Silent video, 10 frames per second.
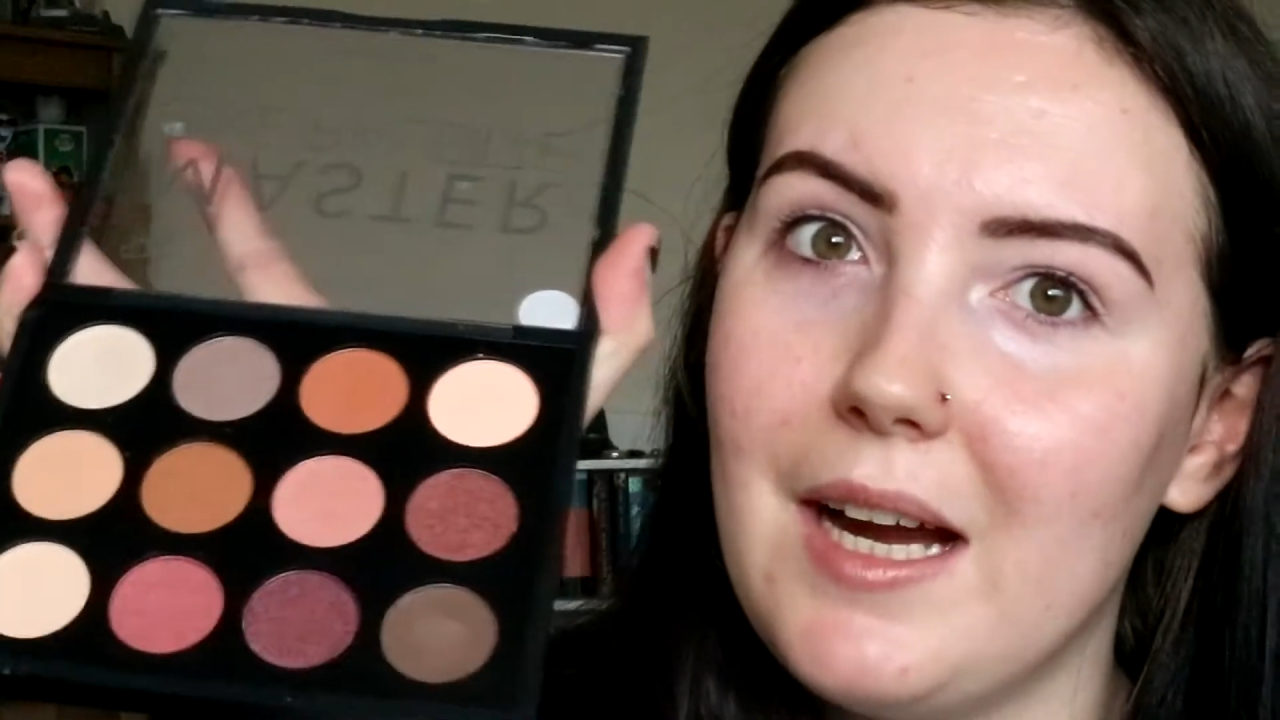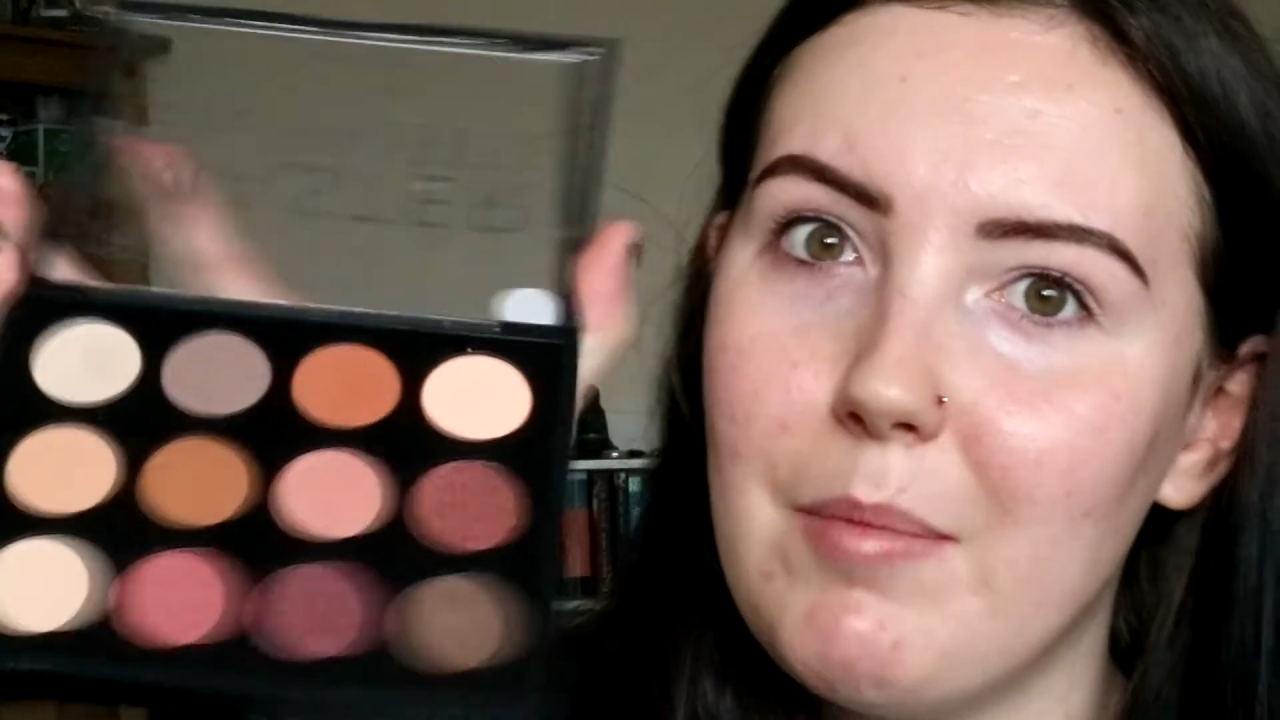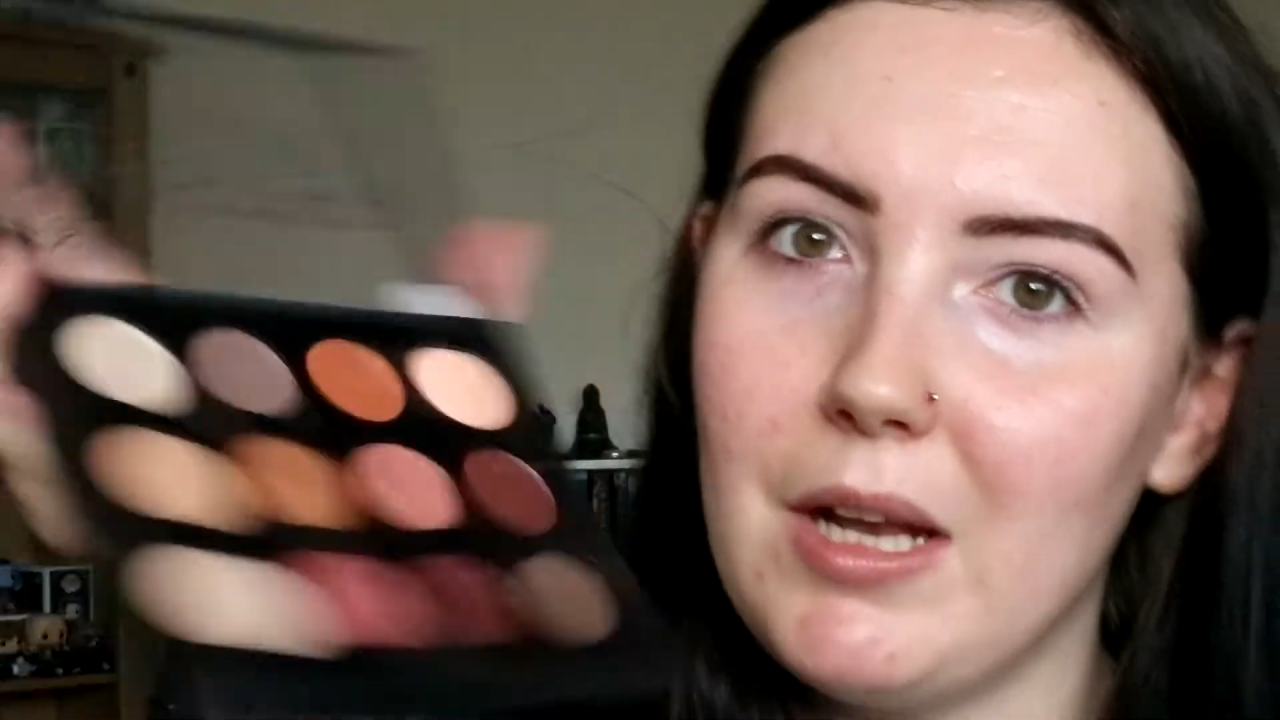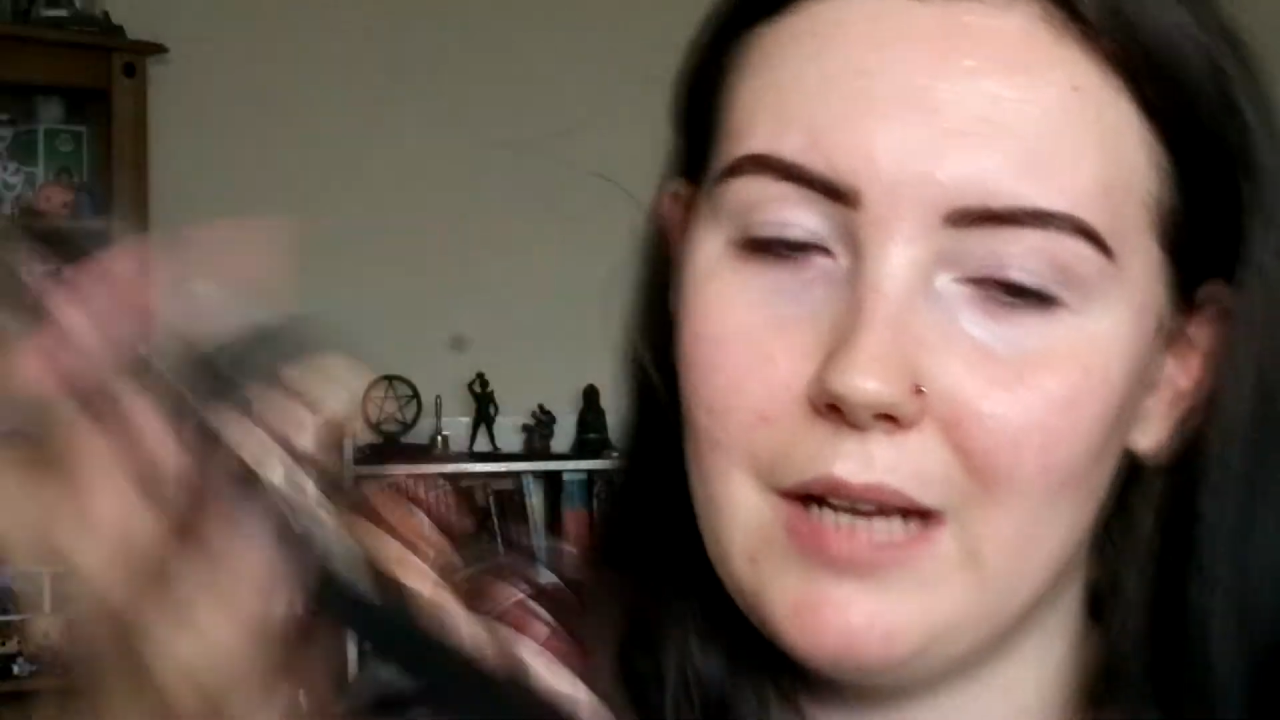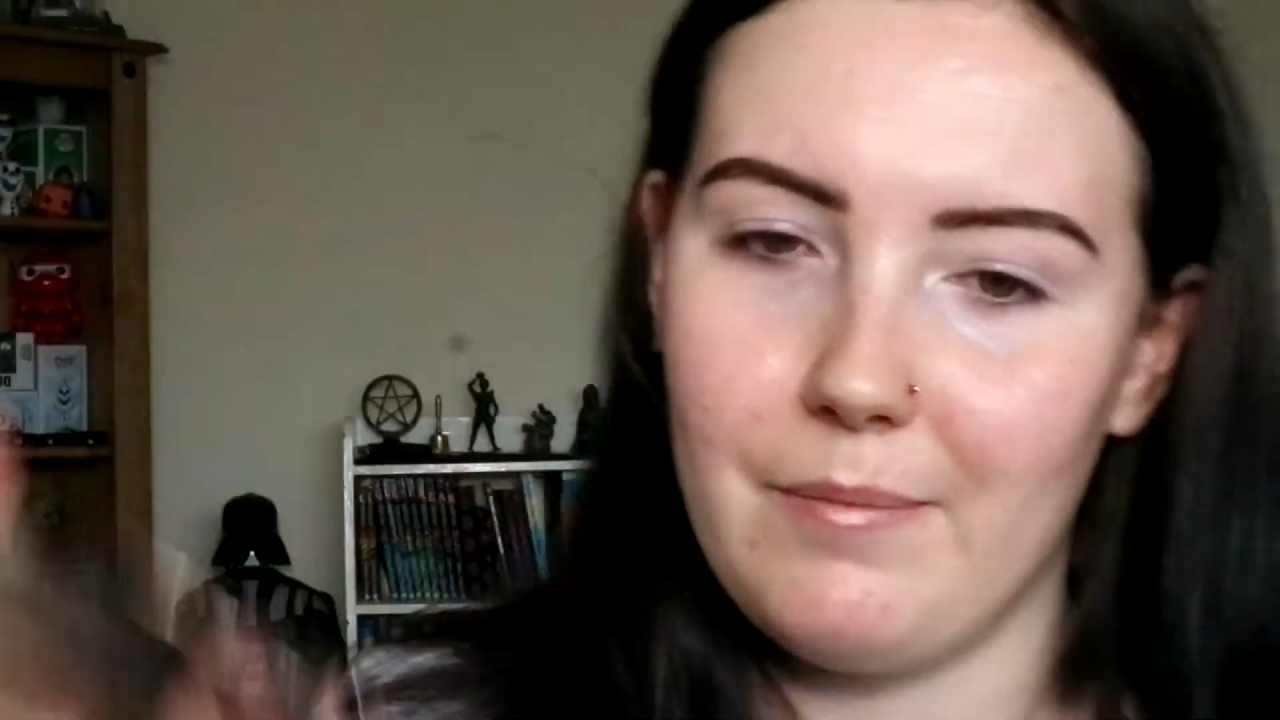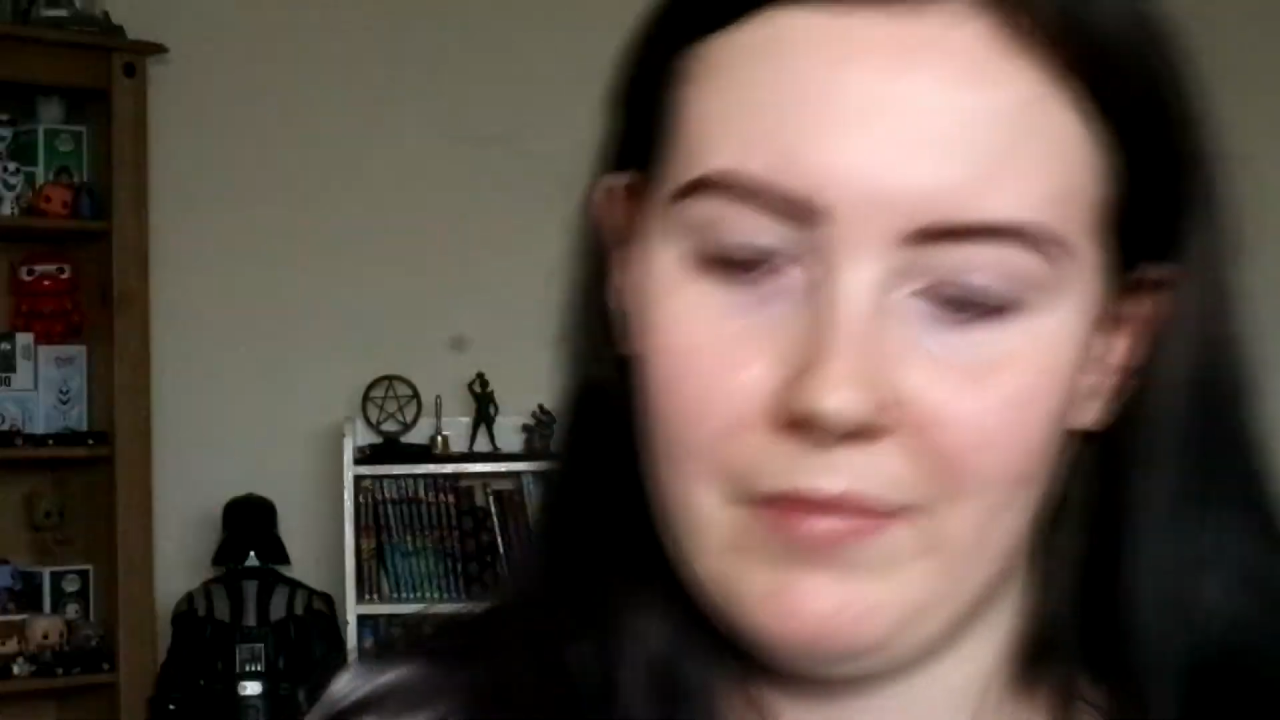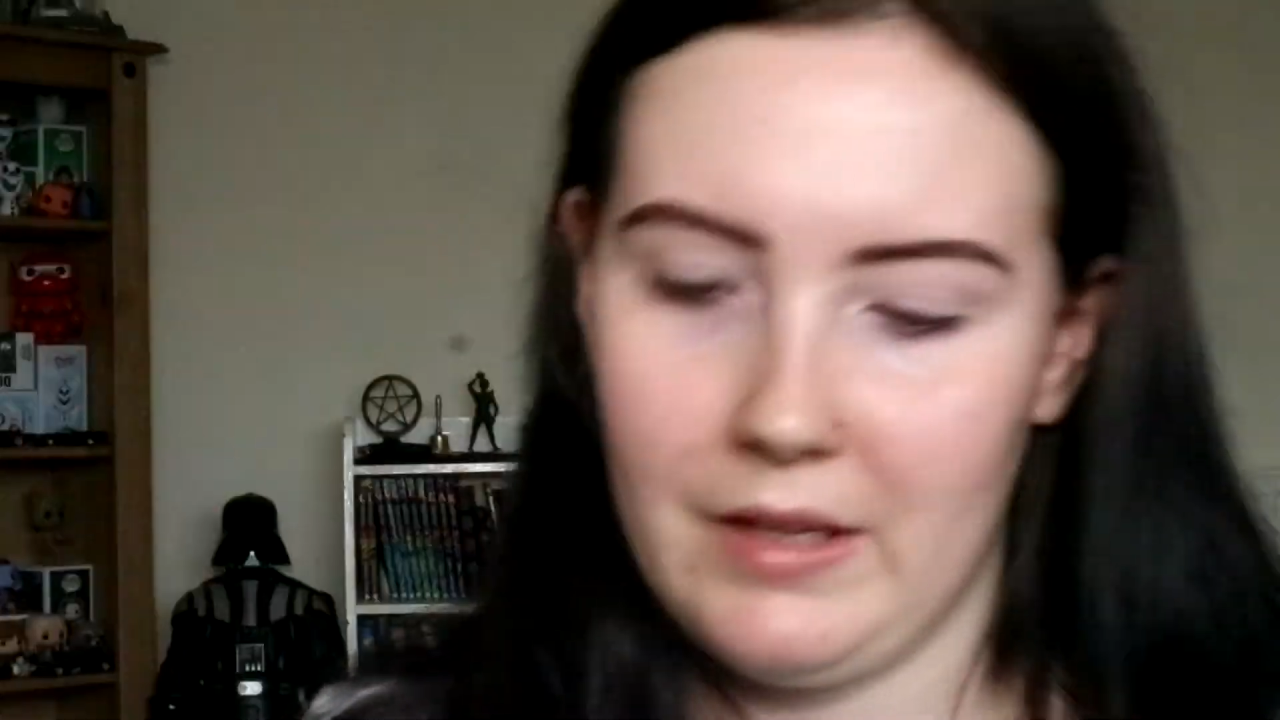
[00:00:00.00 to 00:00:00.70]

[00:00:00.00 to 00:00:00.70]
Eye Palette. I